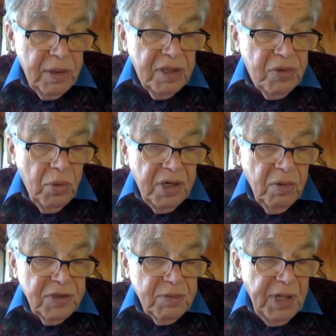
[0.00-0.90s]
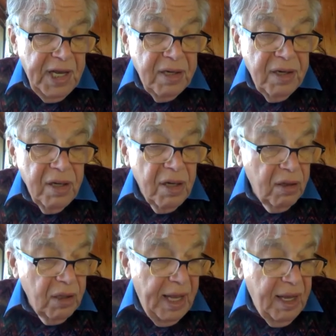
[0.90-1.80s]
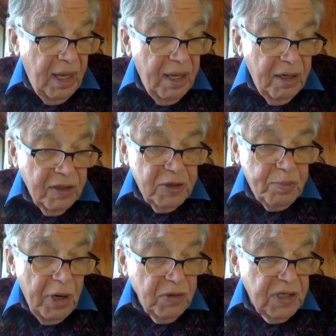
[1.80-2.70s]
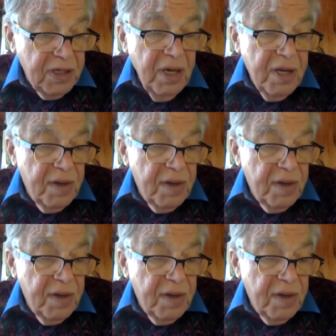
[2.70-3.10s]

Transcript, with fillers: Adorno explained, lay in exposing